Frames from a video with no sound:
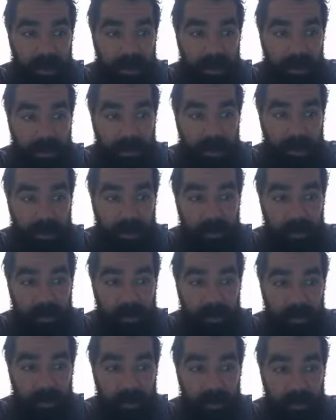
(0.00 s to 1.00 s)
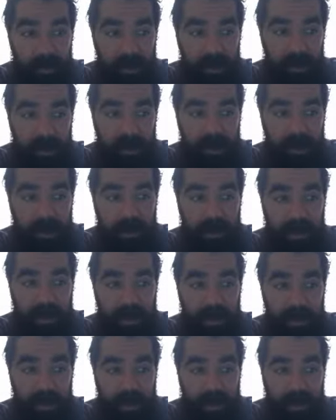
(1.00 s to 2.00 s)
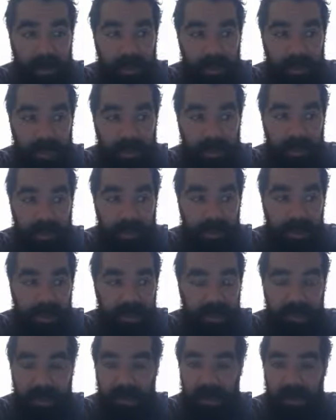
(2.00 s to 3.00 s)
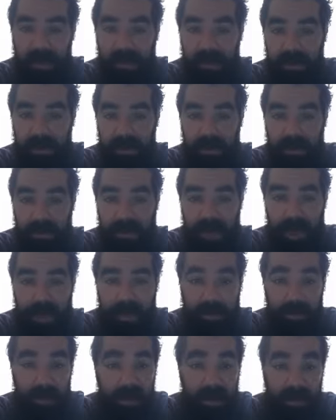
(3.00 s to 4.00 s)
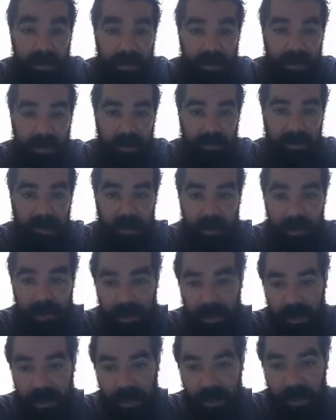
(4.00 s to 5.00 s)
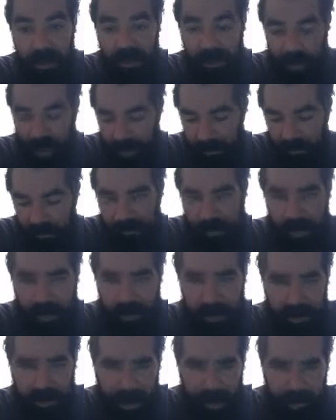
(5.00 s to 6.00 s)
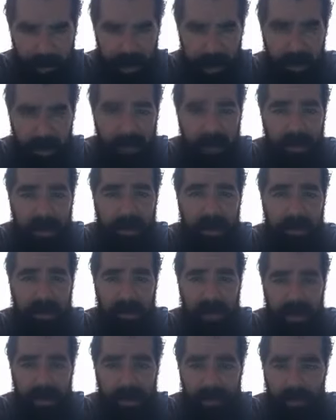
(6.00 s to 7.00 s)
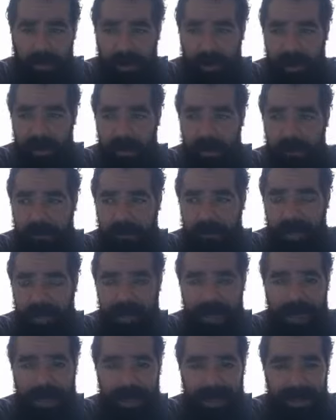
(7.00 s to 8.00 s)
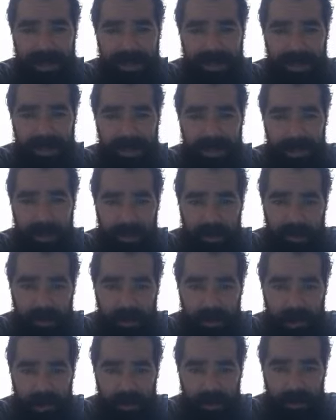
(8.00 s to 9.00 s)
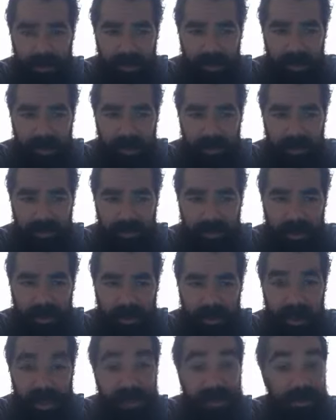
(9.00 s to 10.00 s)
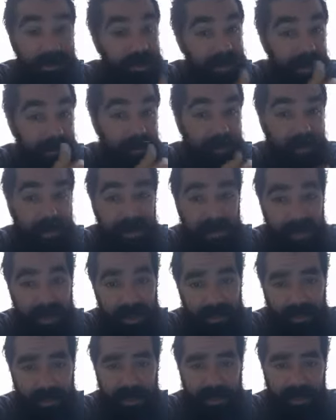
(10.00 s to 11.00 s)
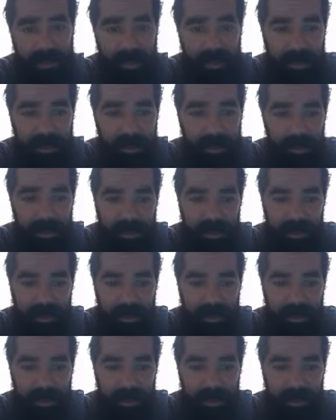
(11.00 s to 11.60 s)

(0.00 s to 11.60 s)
I would probably bully people intellectually. Like I, that's how I survived. You, you got a mouth and I'm, I'm, I'm hairy, growing a fucking mustache since I'm in third grade. People are gonna fucking not this type of mustache, but it was there.